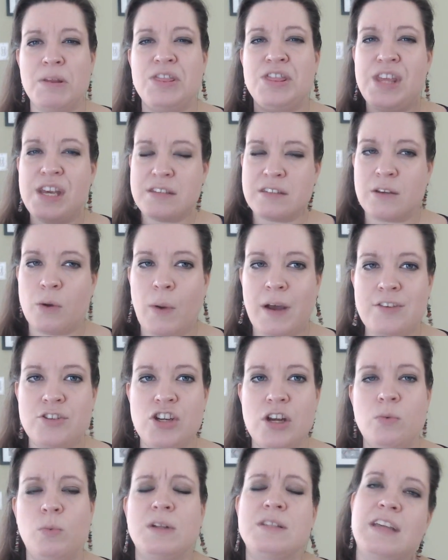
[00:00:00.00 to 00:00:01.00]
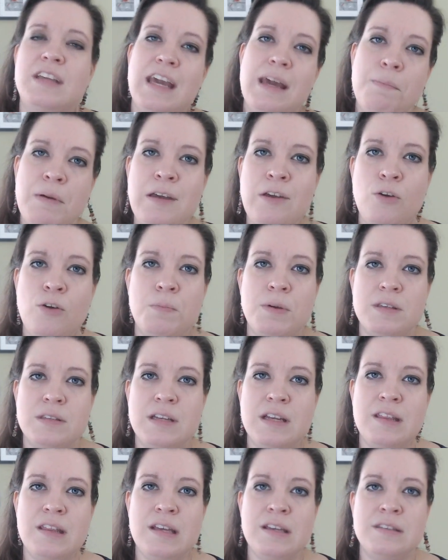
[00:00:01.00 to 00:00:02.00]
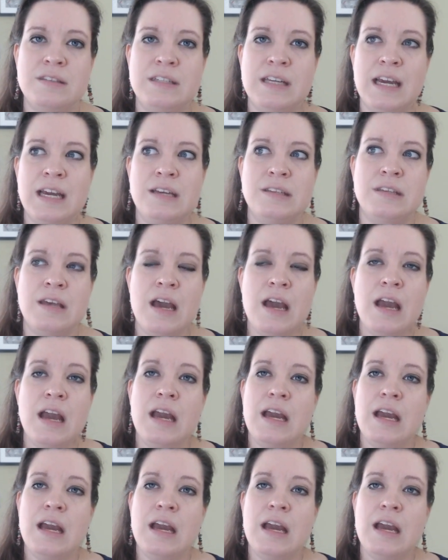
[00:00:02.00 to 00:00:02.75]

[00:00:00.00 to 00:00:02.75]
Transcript: But this question, what's keeping you busy these days,